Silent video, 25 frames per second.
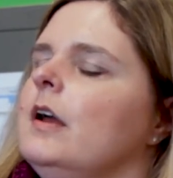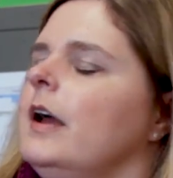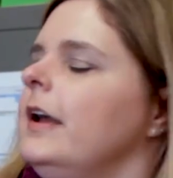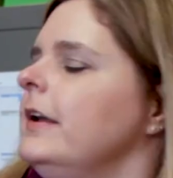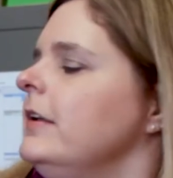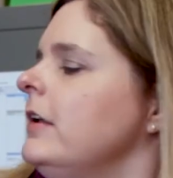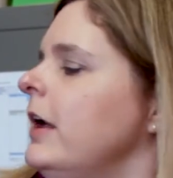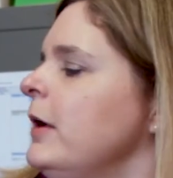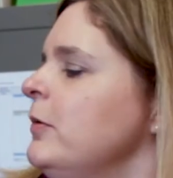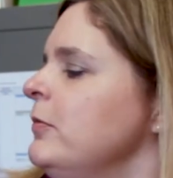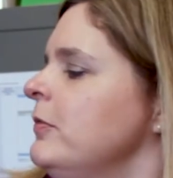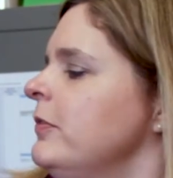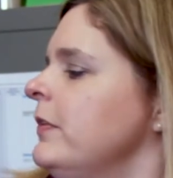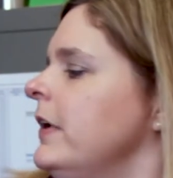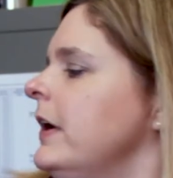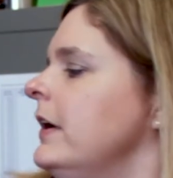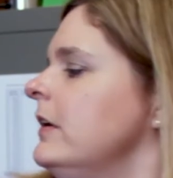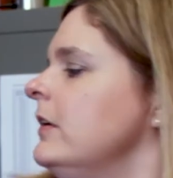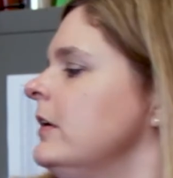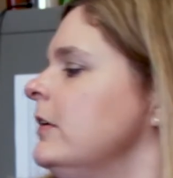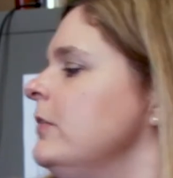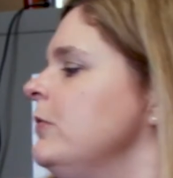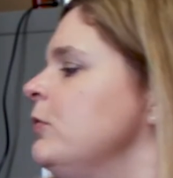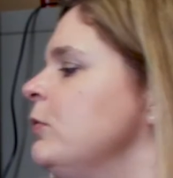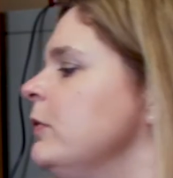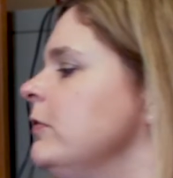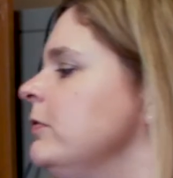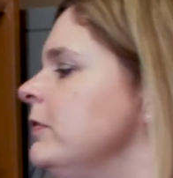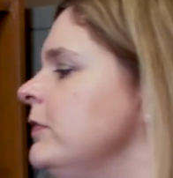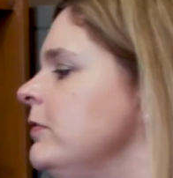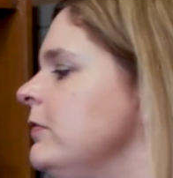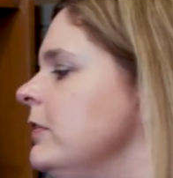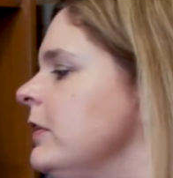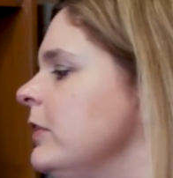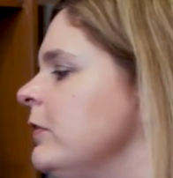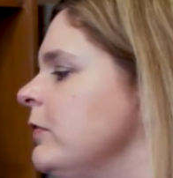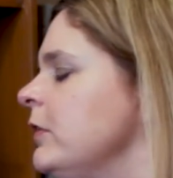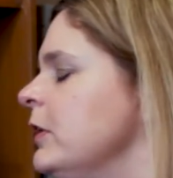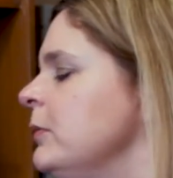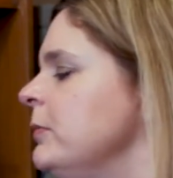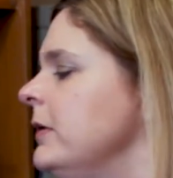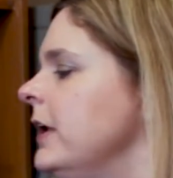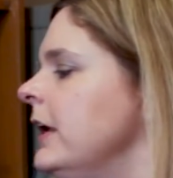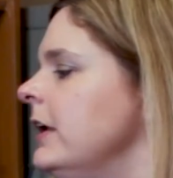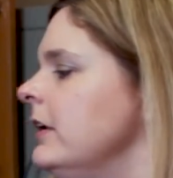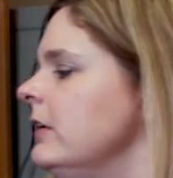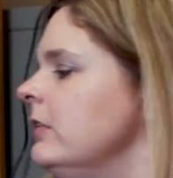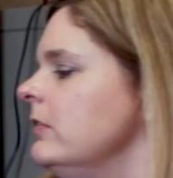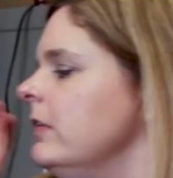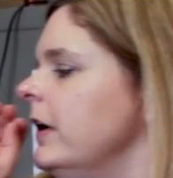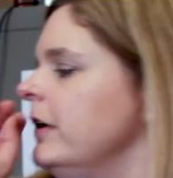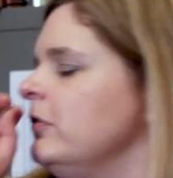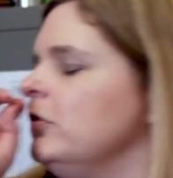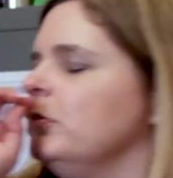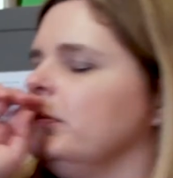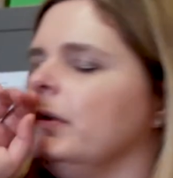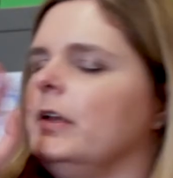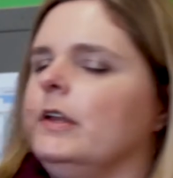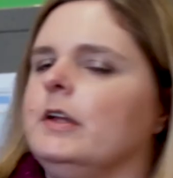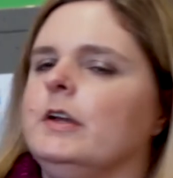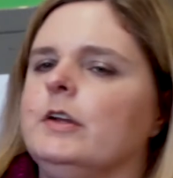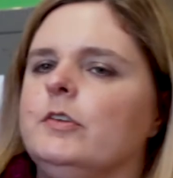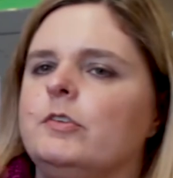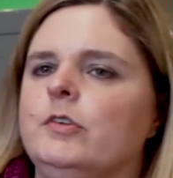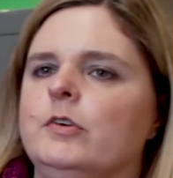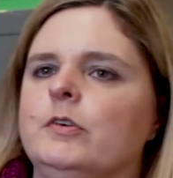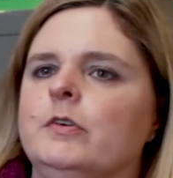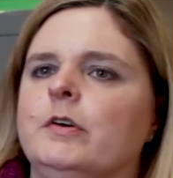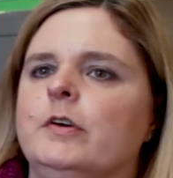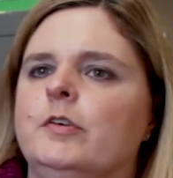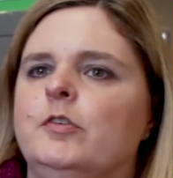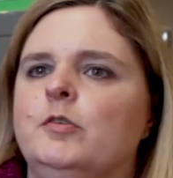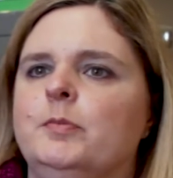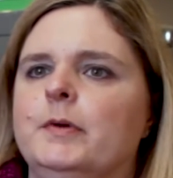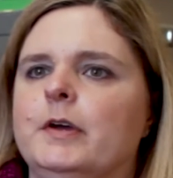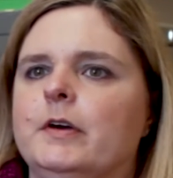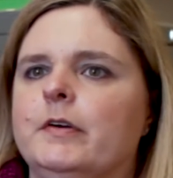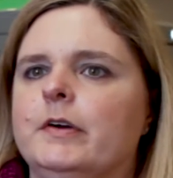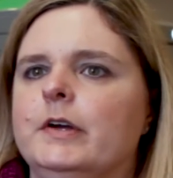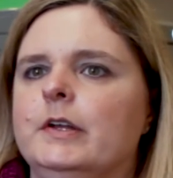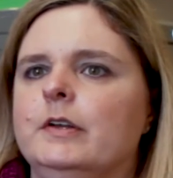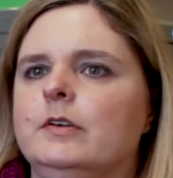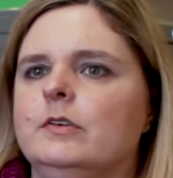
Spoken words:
I'm fine. It's 1:53, but I have a meeting at 2. I should be all right.